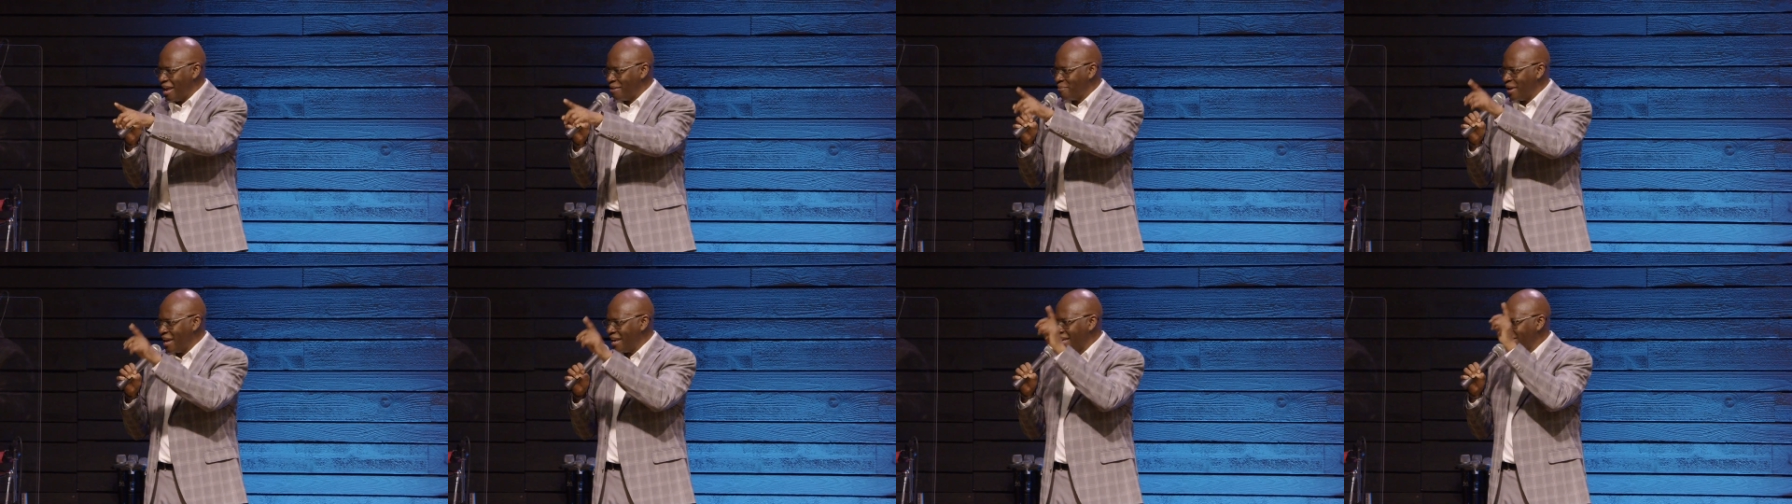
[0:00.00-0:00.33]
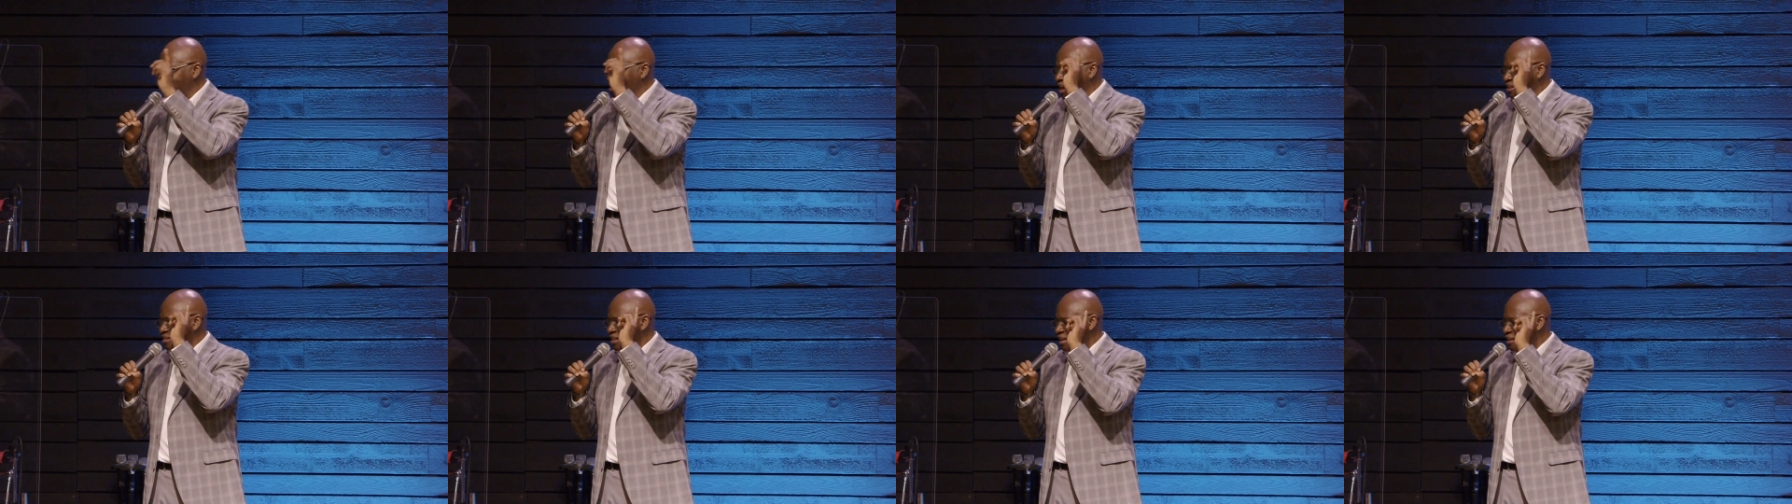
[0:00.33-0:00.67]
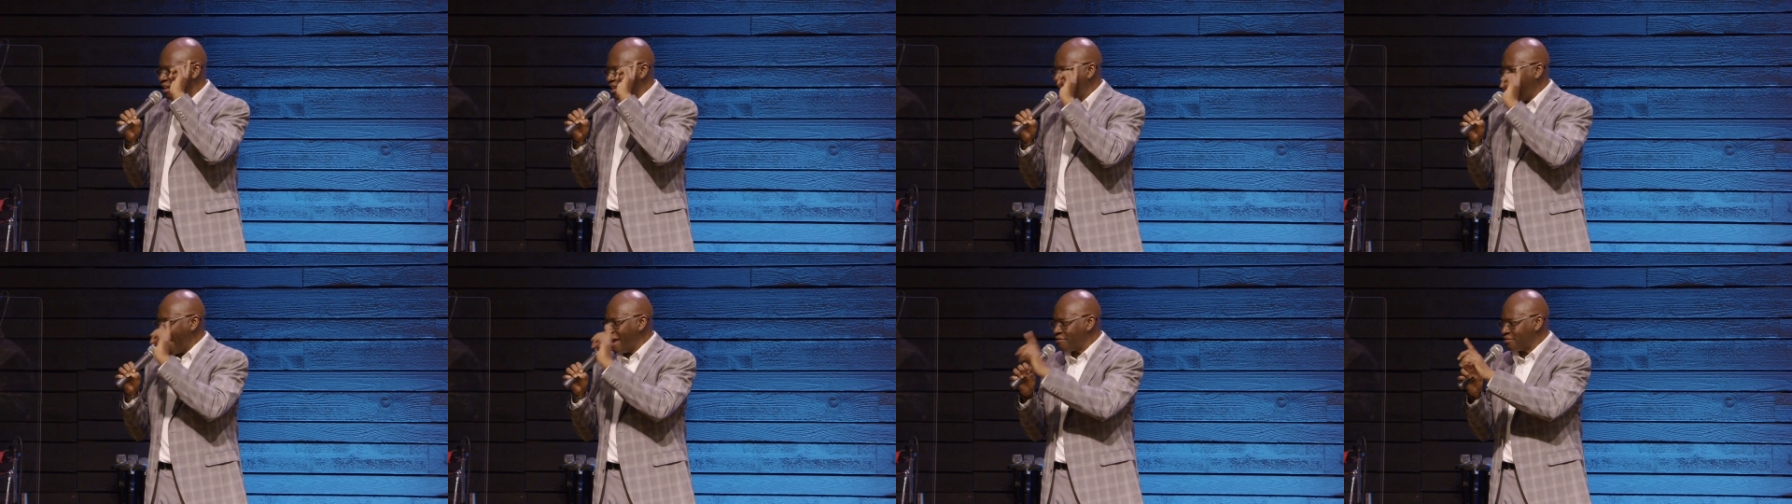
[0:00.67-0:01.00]
May the
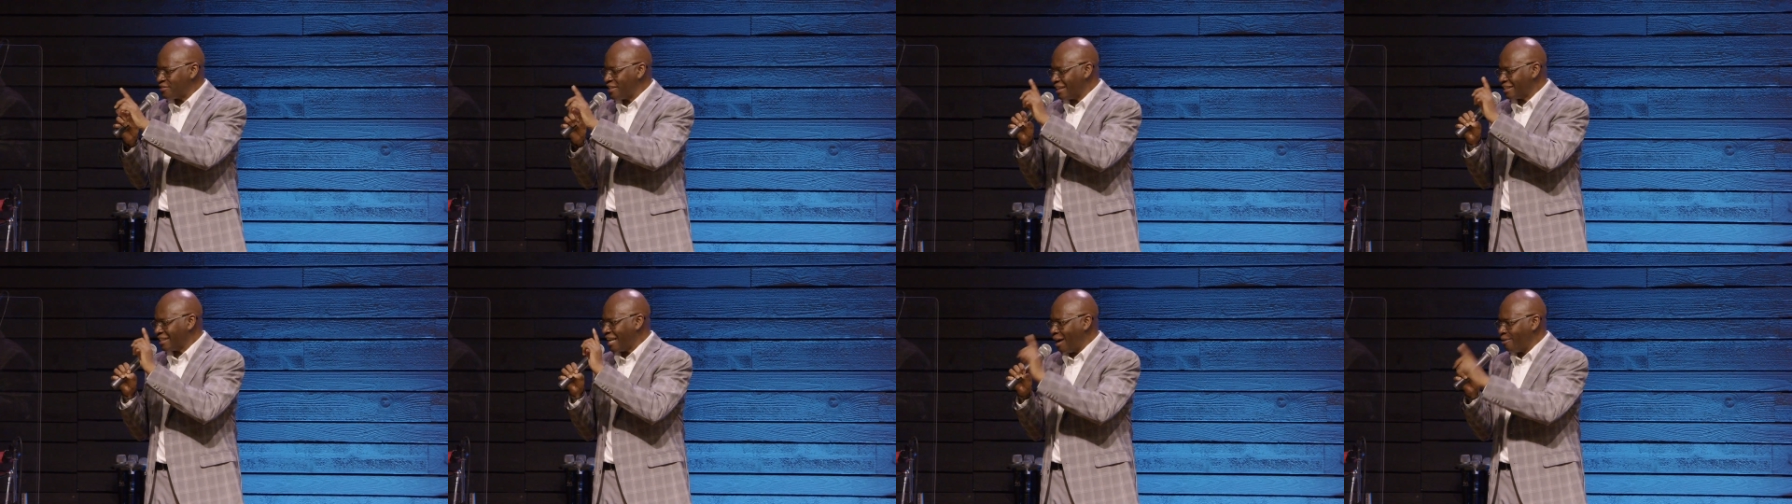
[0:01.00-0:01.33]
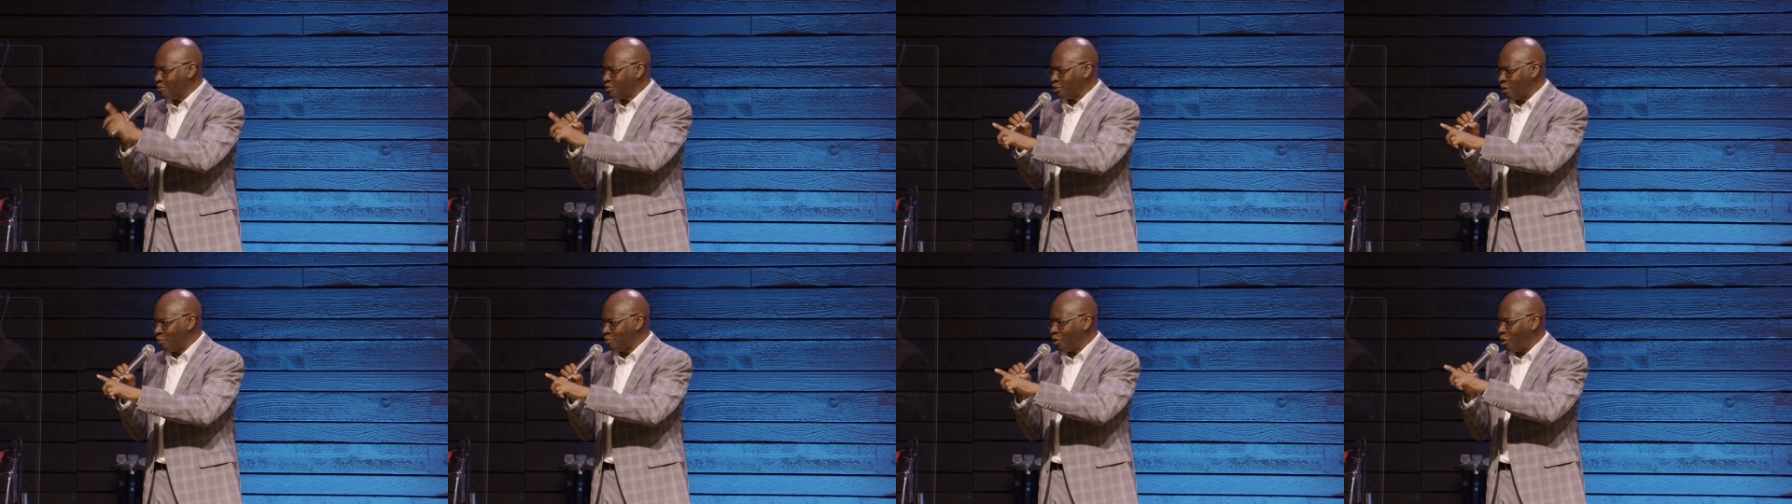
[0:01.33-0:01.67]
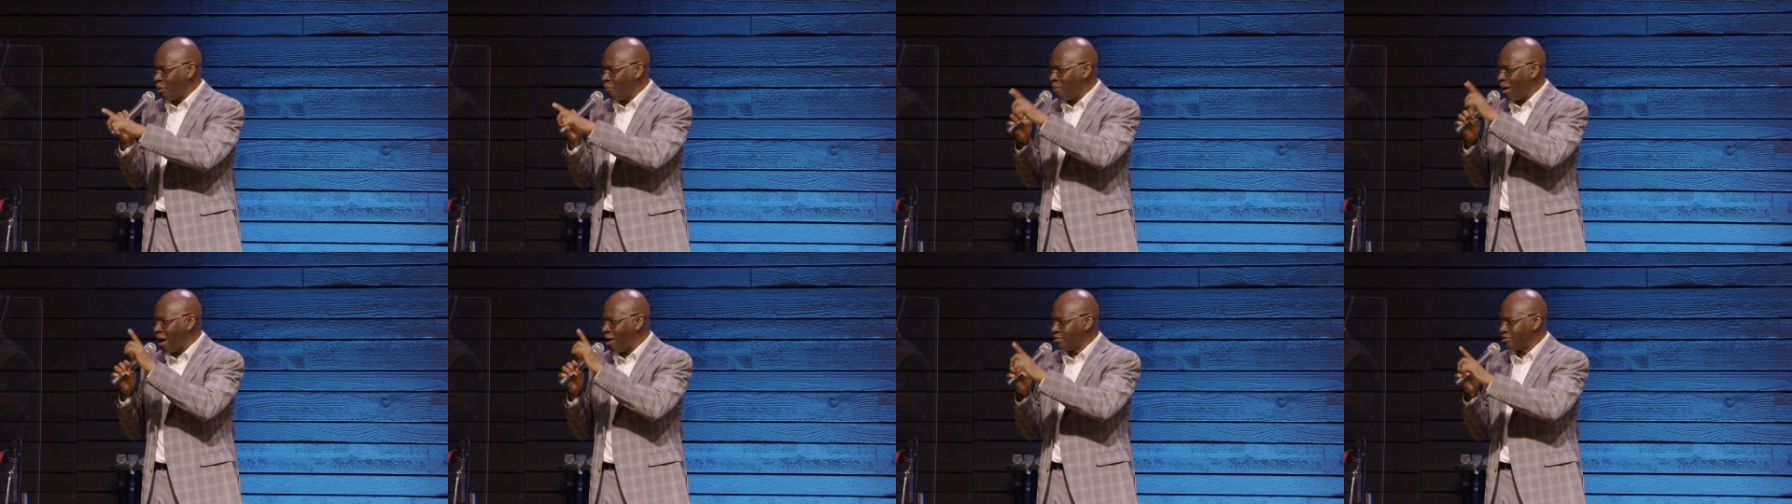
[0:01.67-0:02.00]
life that comes from
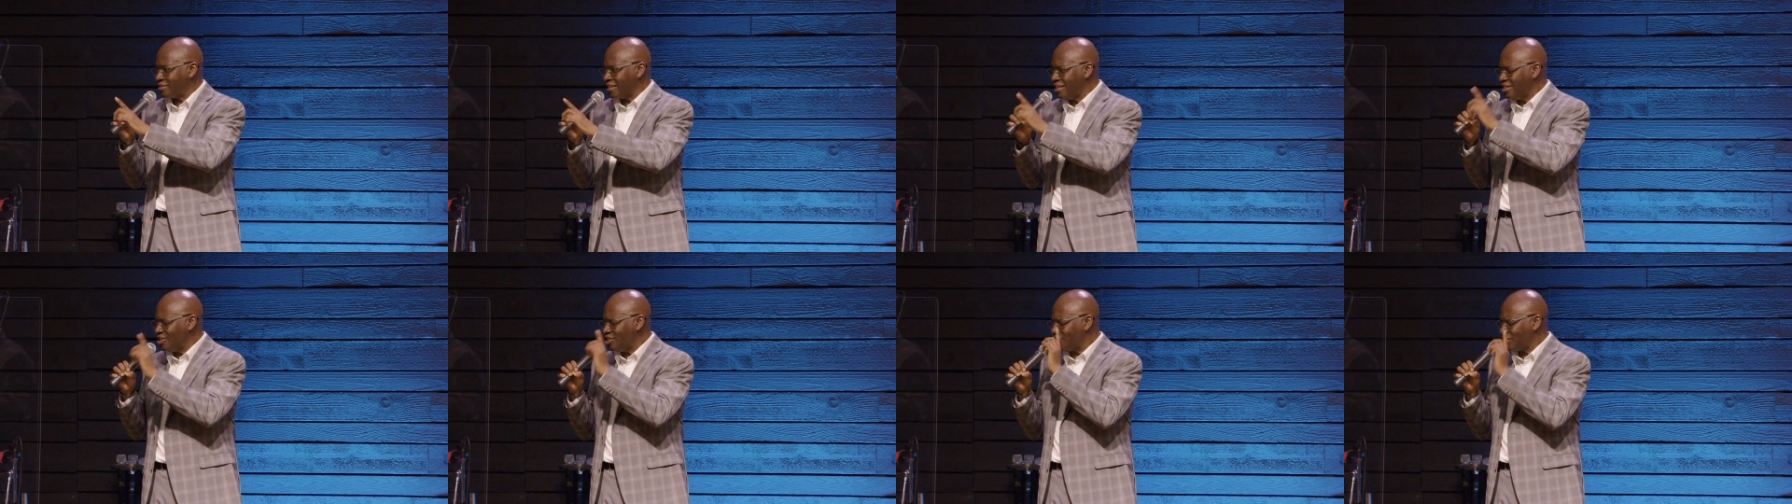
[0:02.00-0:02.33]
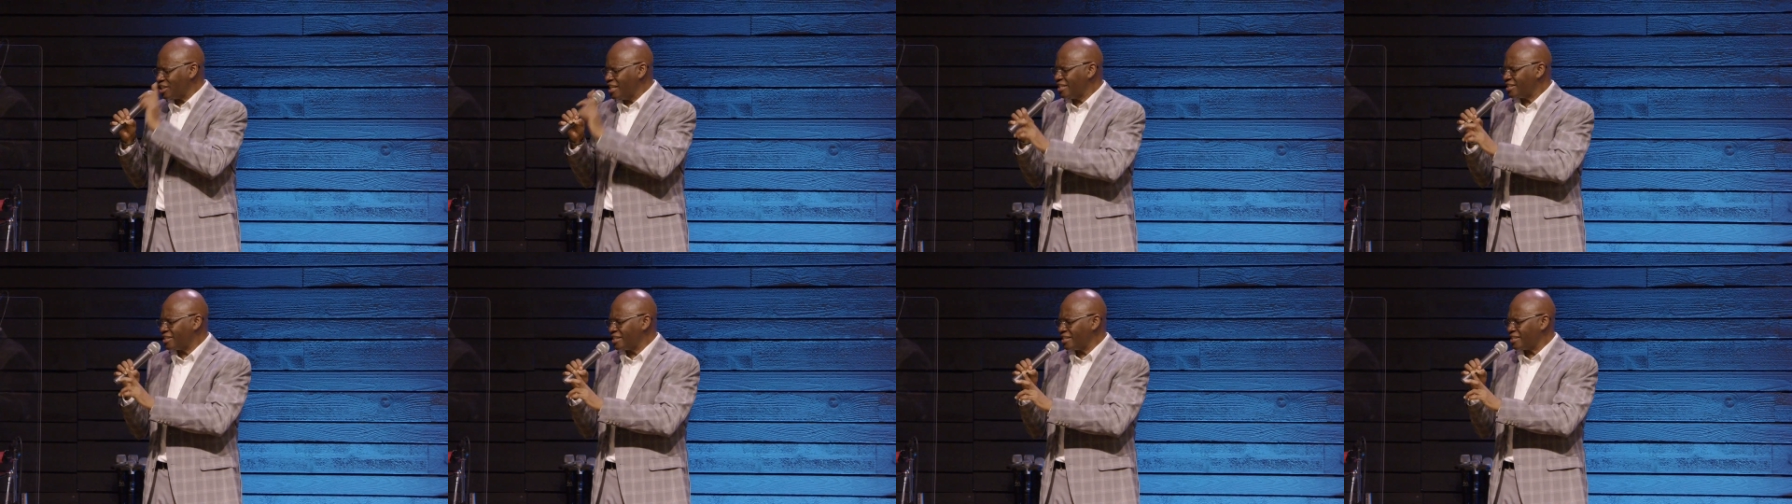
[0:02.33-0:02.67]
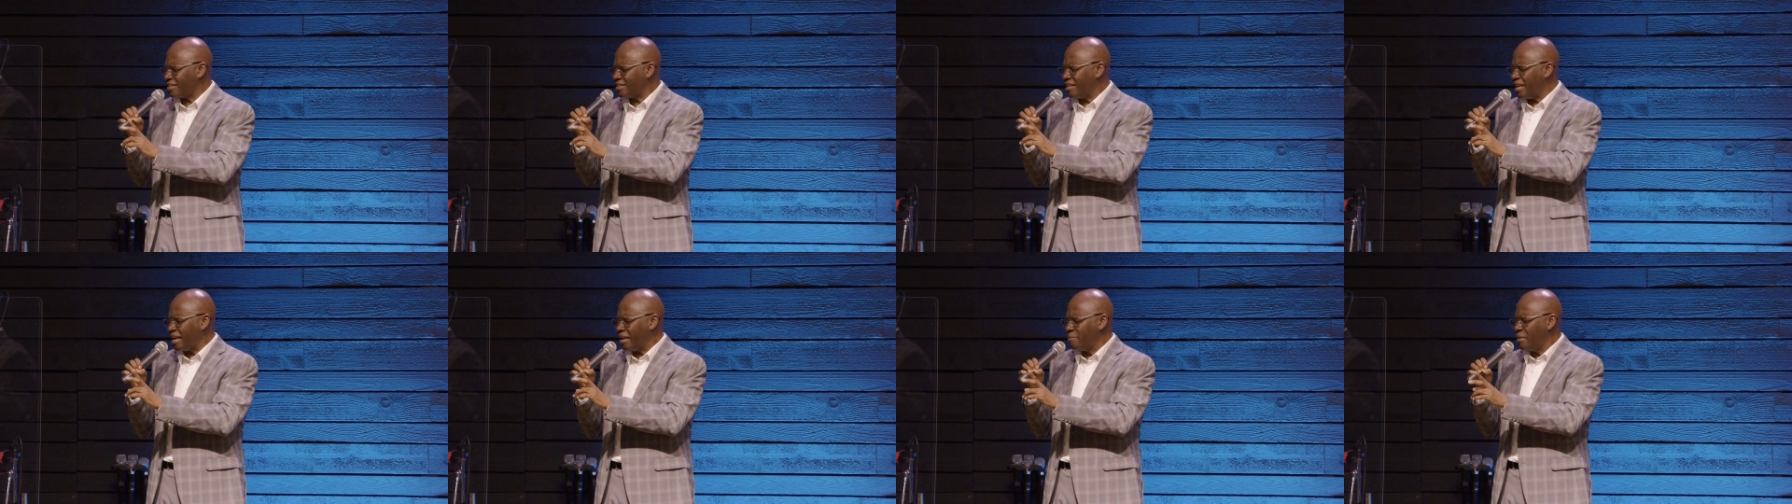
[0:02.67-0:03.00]
your mouth in
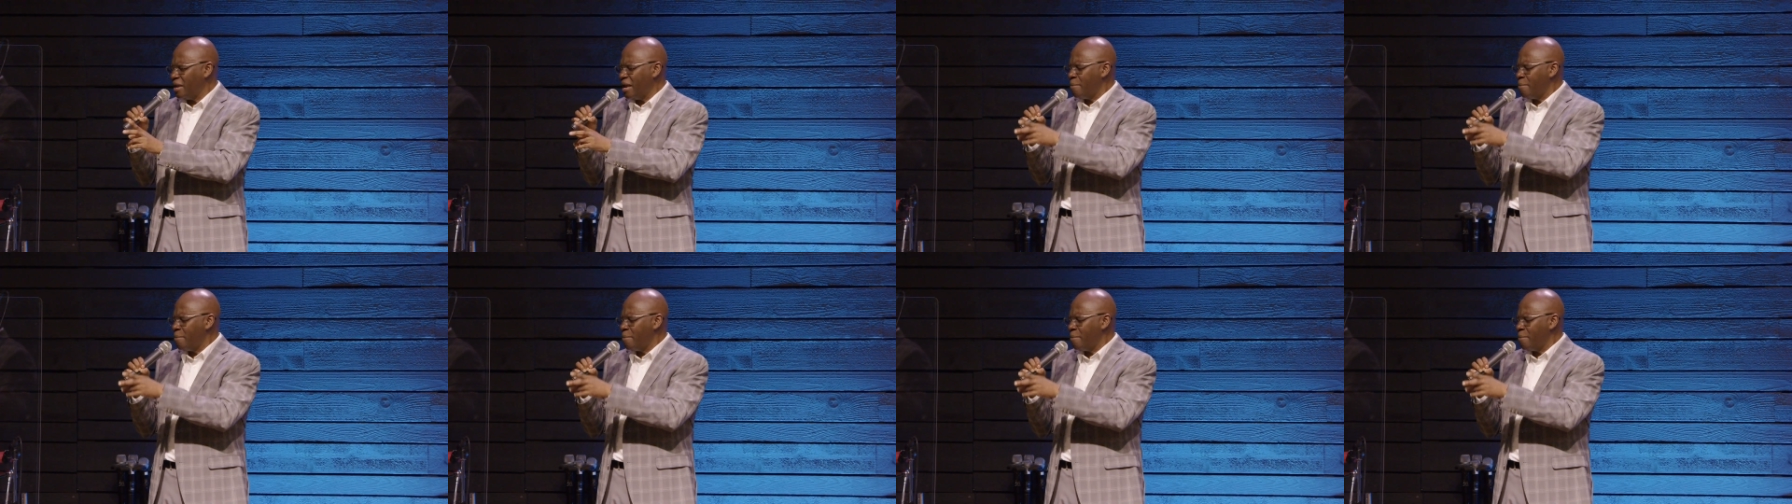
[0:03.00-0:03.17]
Jesus' name,